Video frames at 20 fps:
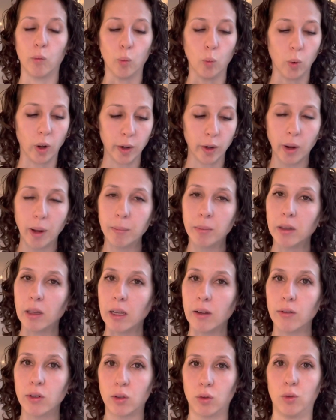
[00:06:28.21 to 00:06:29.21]
What do I
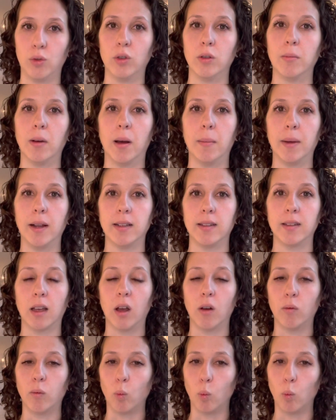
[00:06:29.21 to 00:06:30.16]
believe is true about myself?